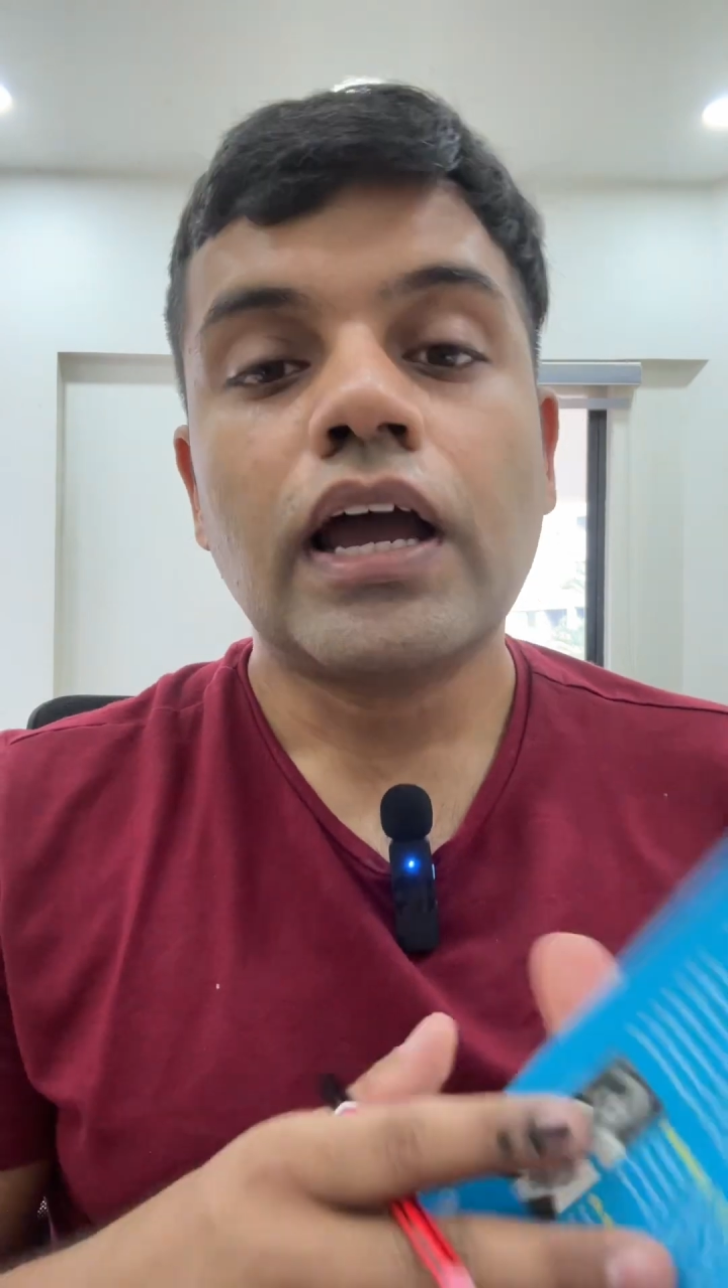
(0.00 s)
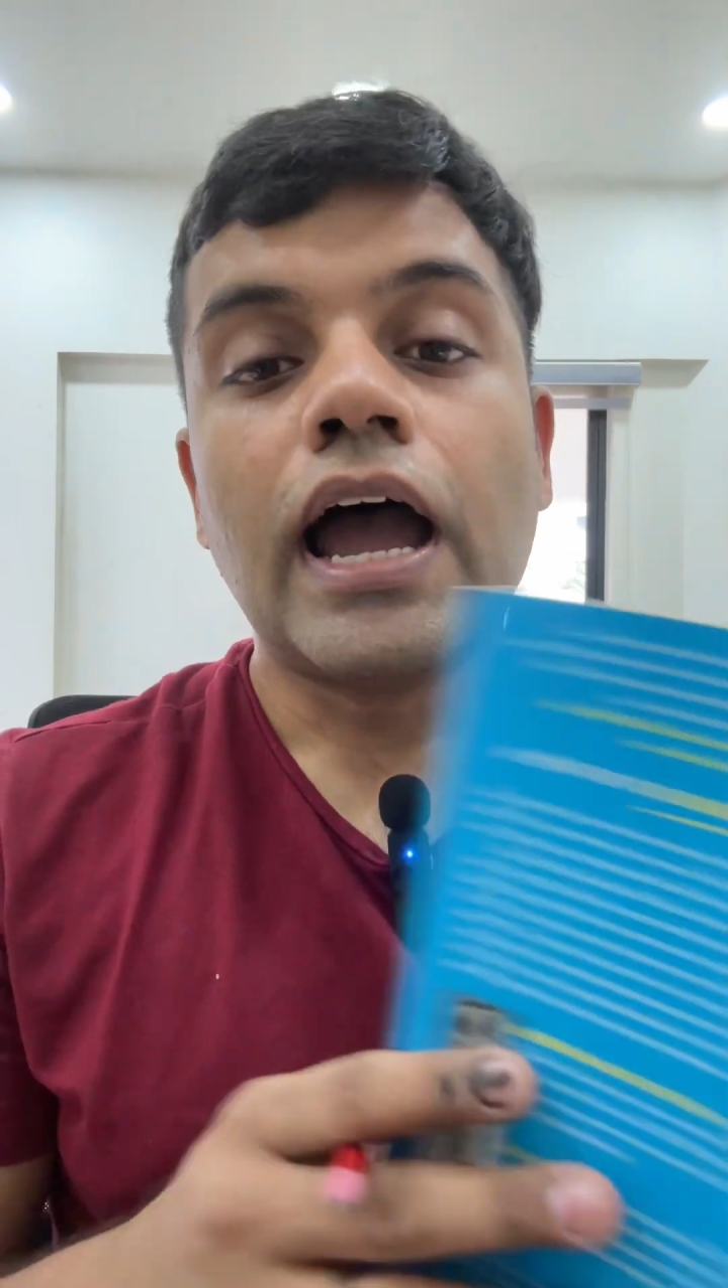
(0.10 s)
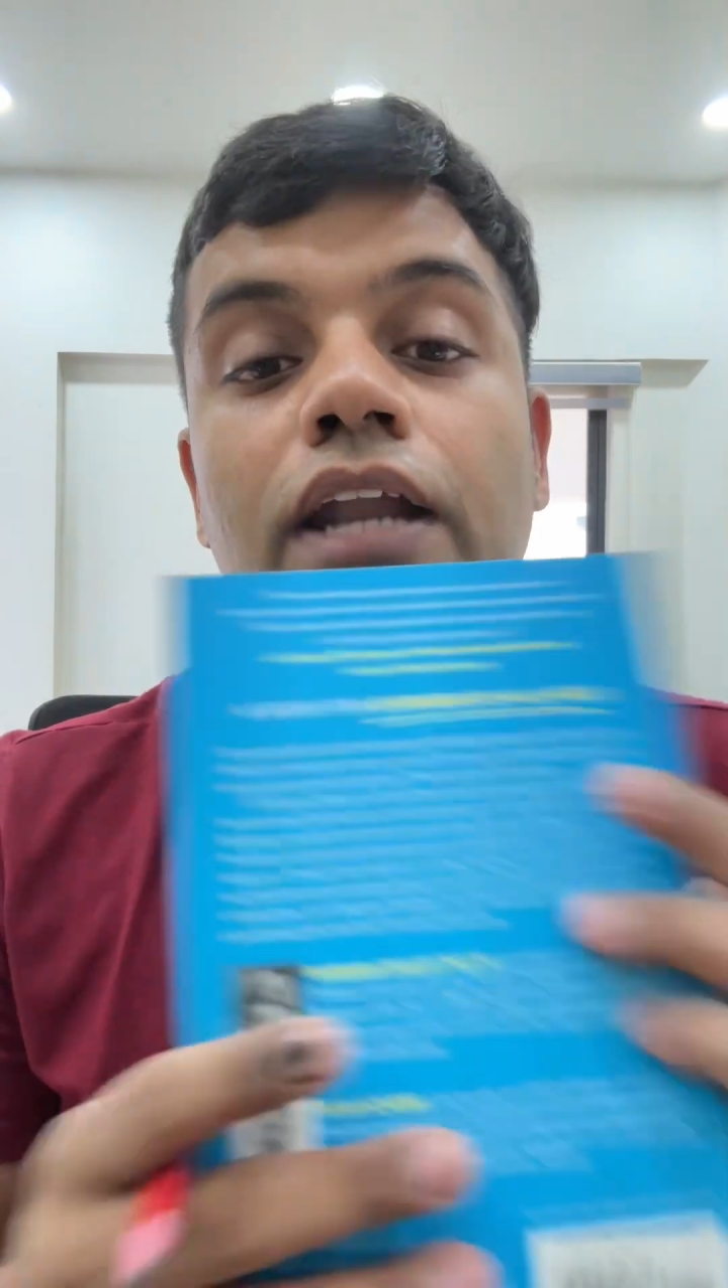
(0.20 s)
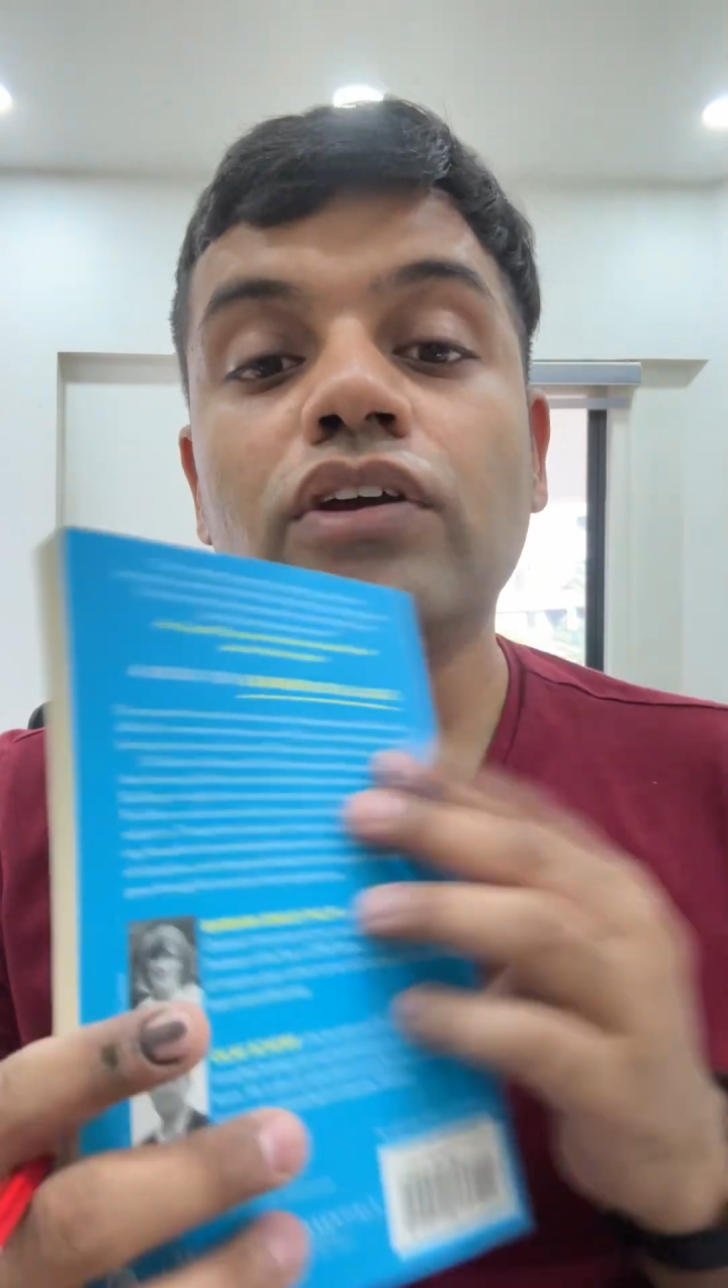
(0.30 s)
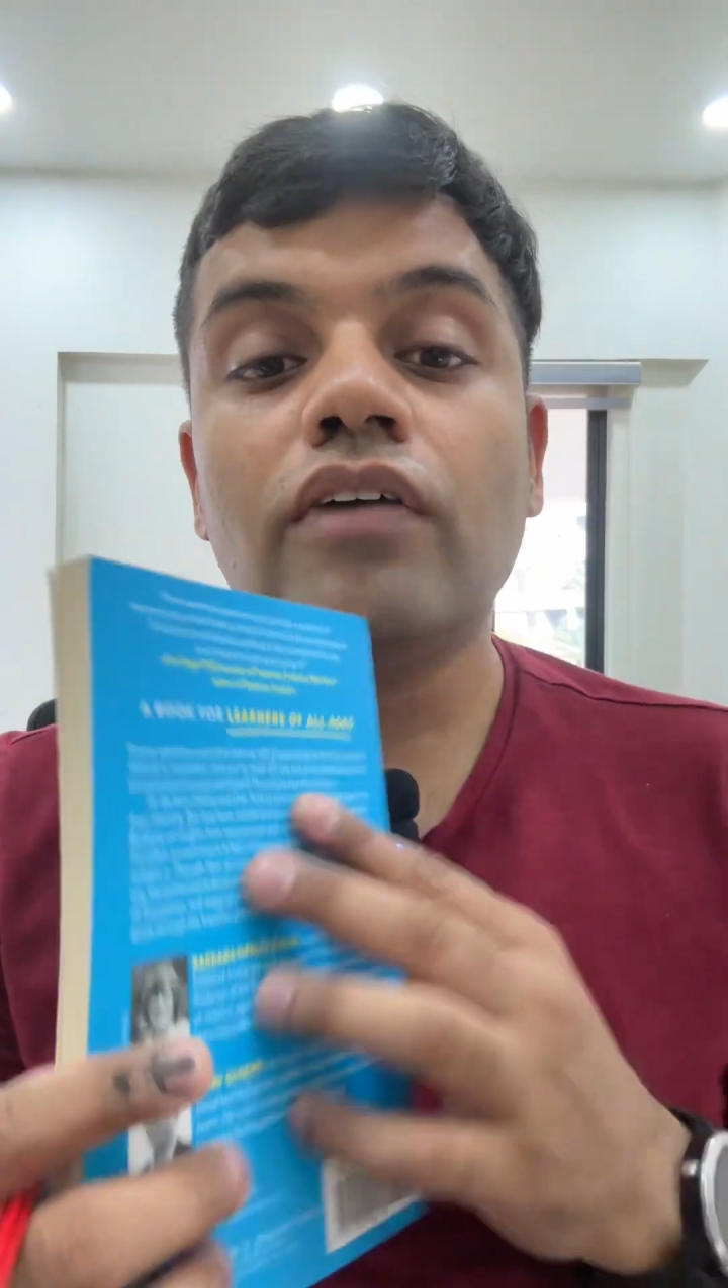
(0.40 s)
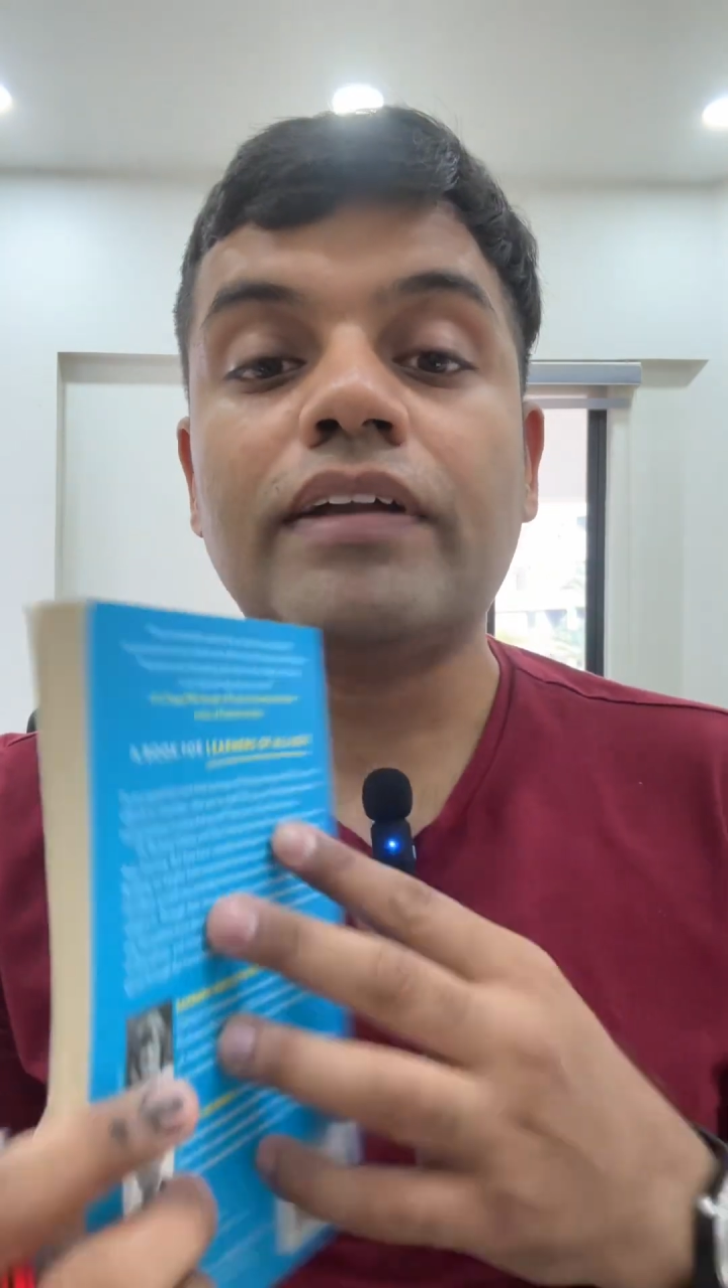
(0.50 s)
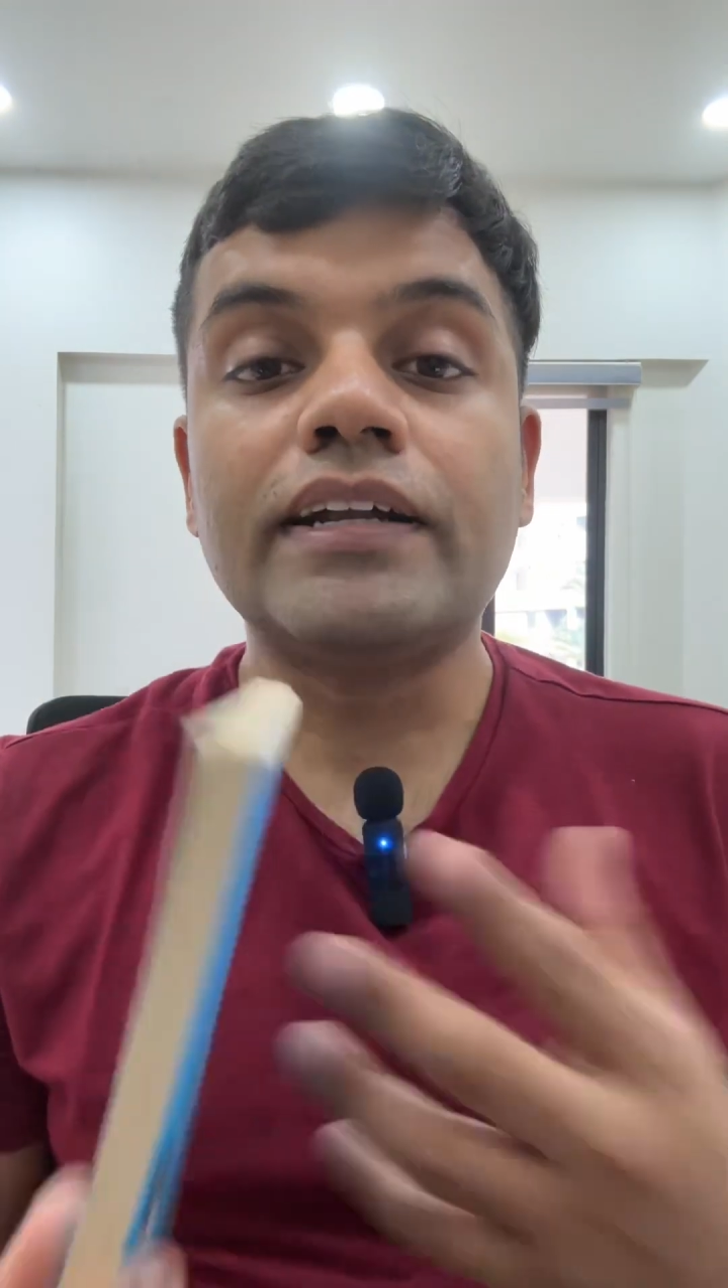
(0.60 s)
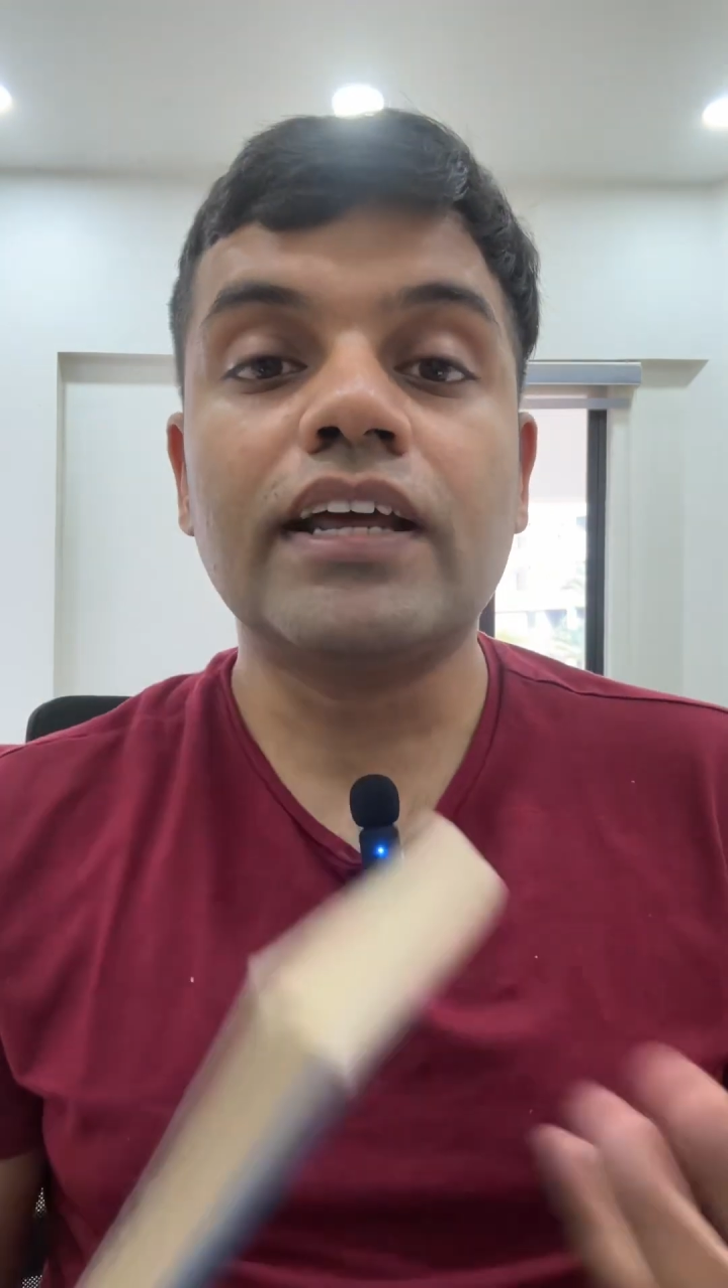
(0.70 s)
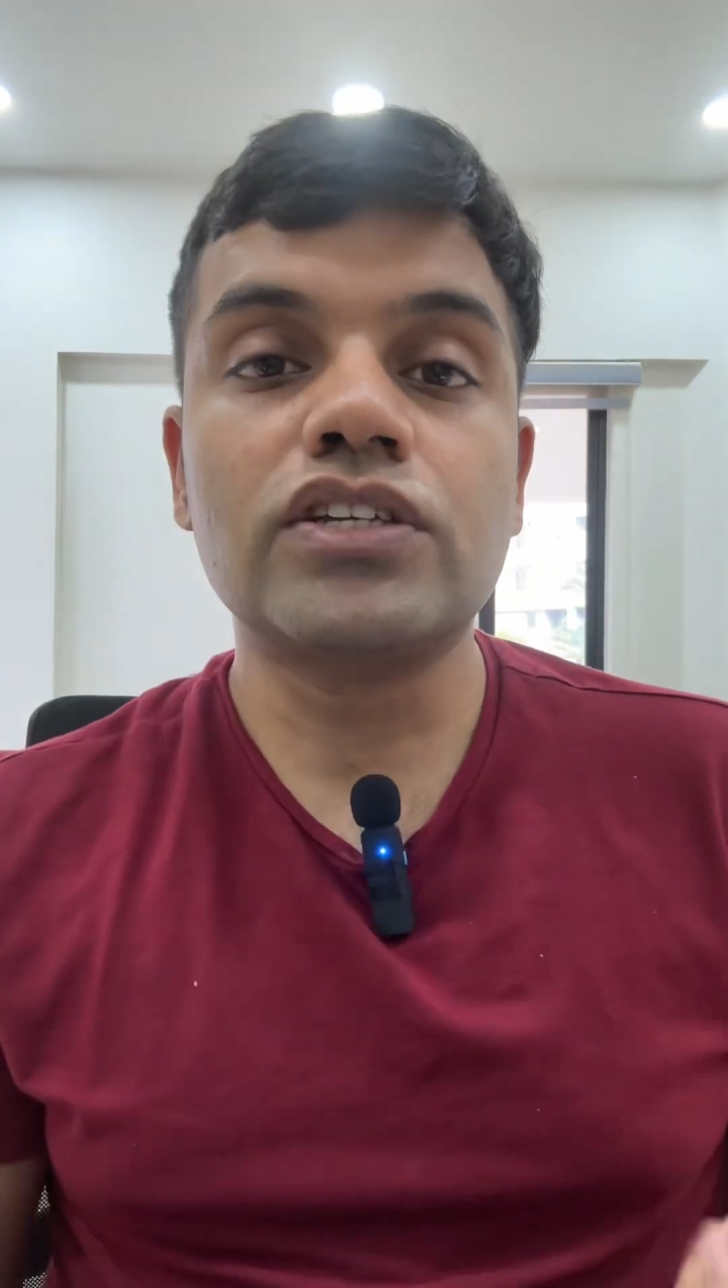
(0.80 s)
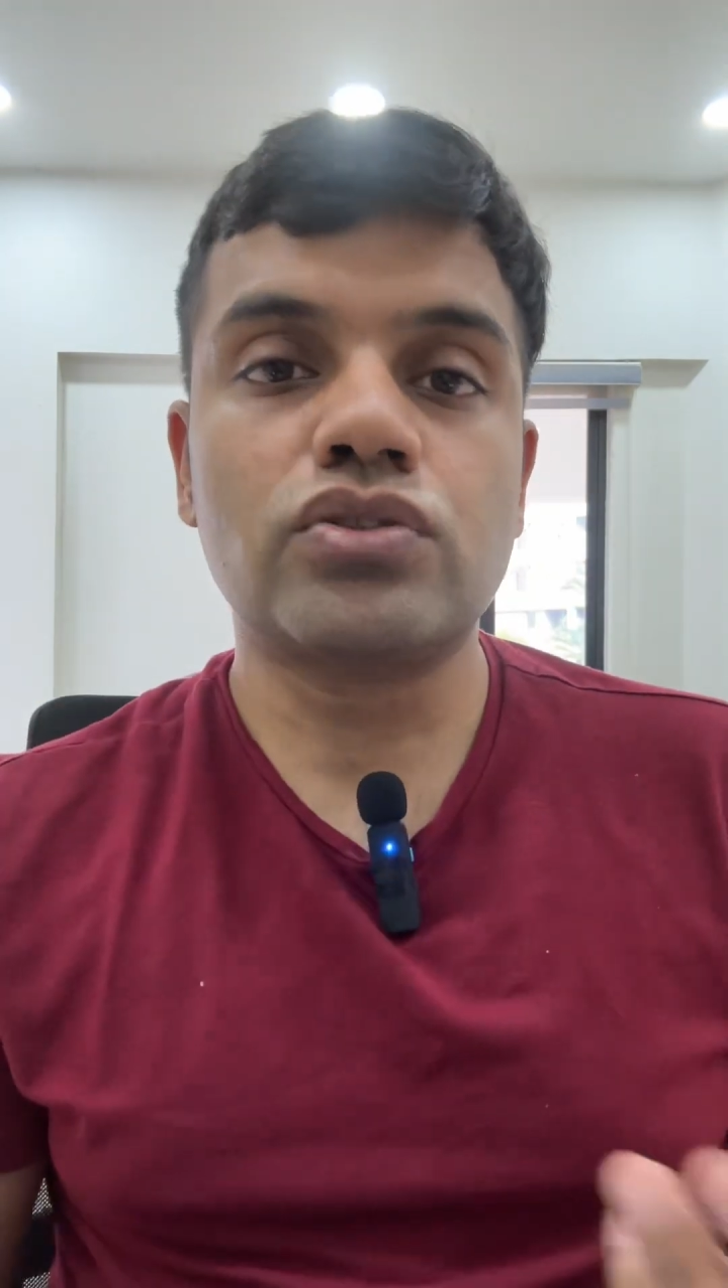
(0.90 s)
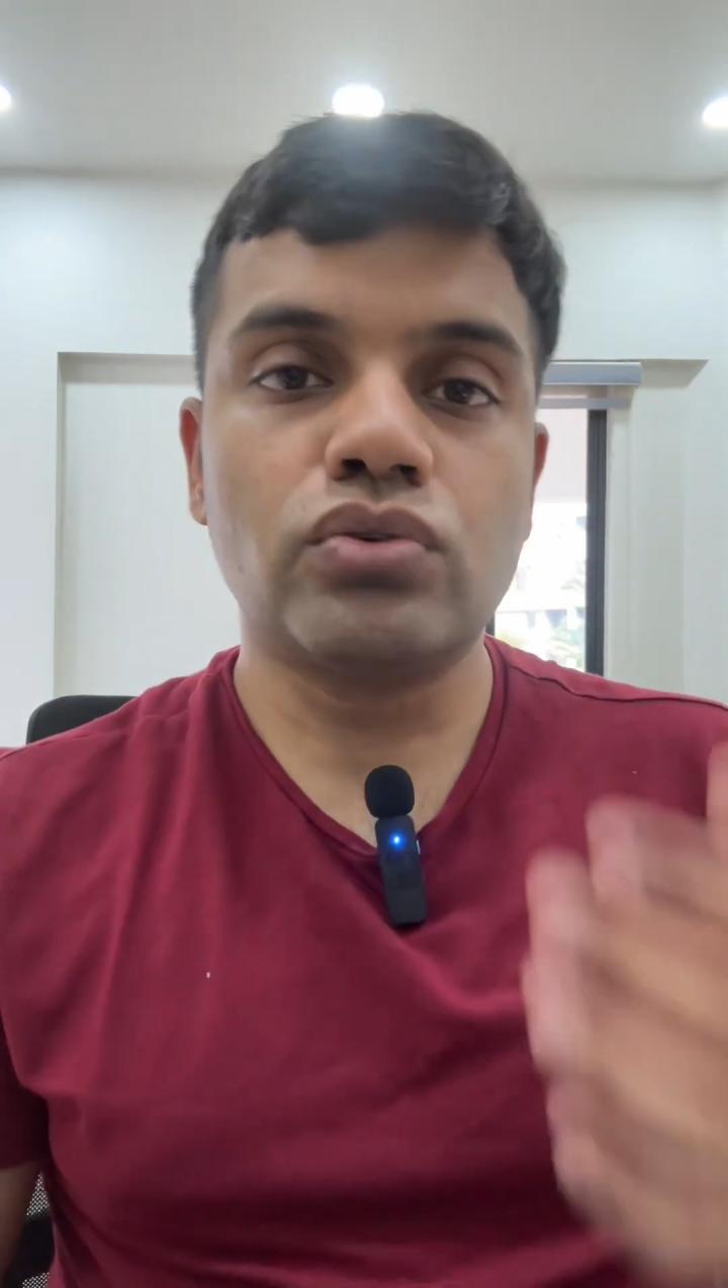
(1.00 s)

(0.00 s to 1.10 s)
and you have index